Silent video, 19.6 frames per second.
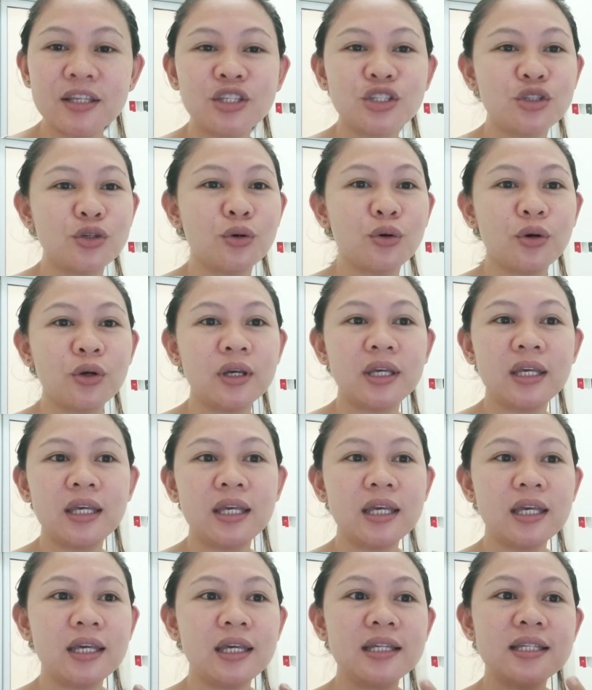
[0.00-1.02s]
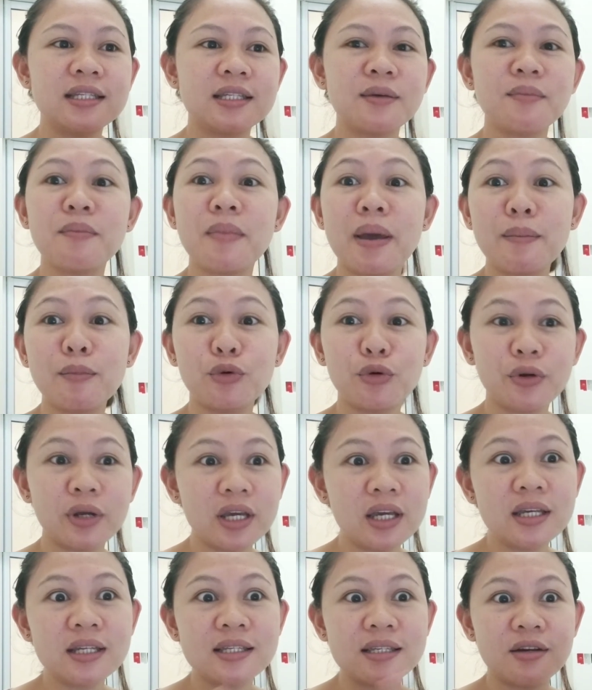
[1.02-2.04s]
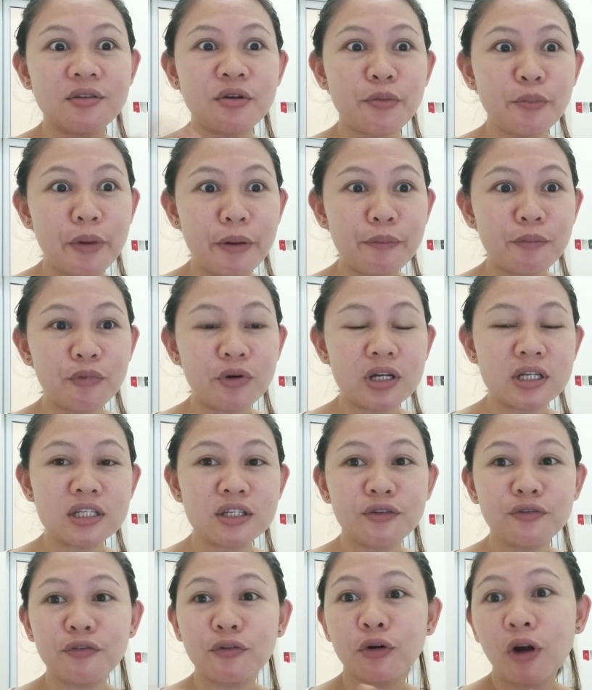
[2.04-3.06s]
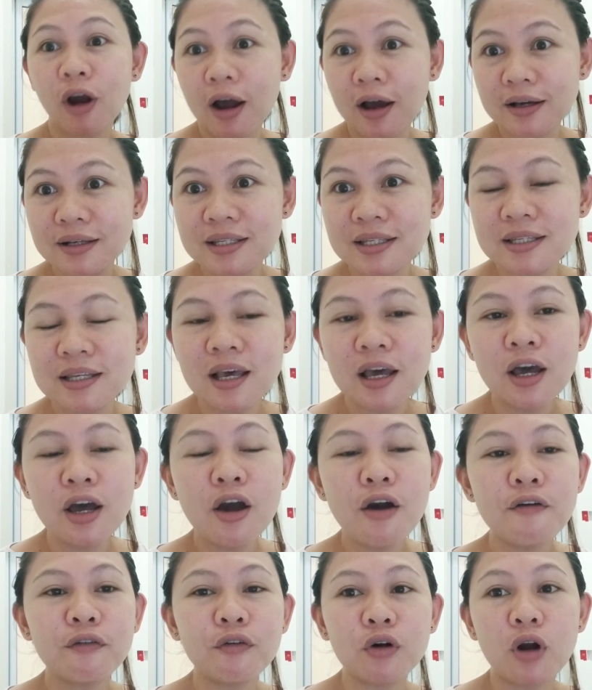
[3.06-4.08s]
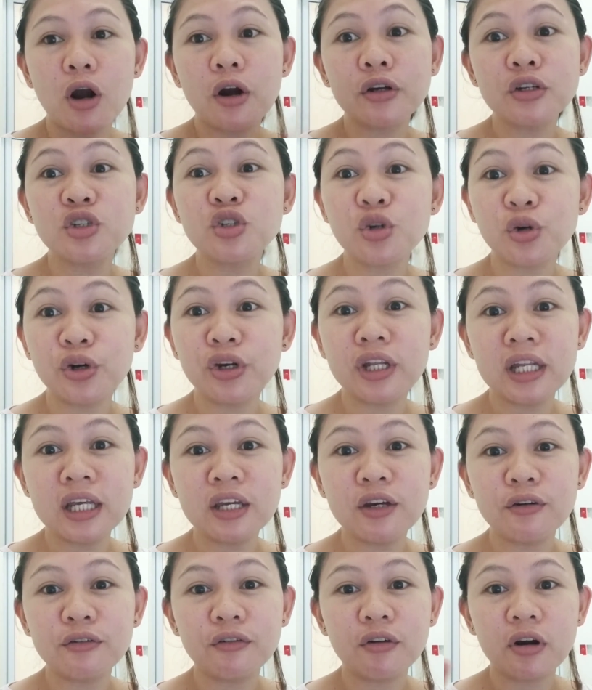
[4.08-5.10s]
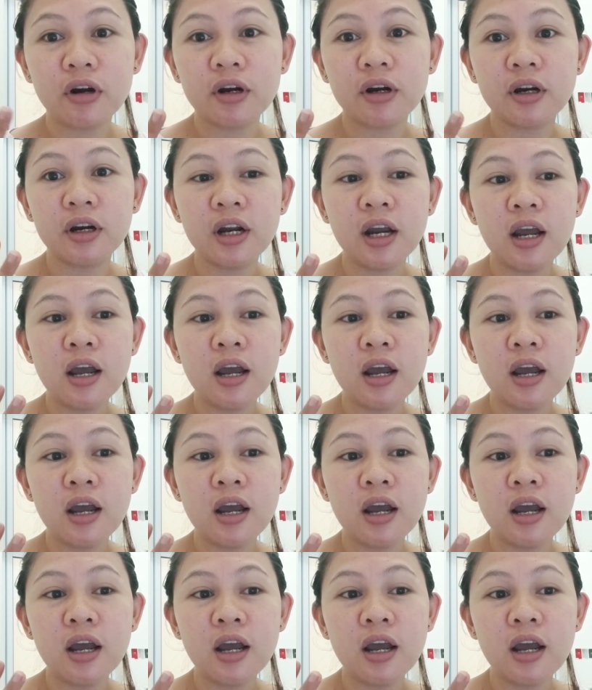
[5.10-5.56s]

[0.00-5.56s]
So it's a memory, it's a remembrance for us, for our journey of our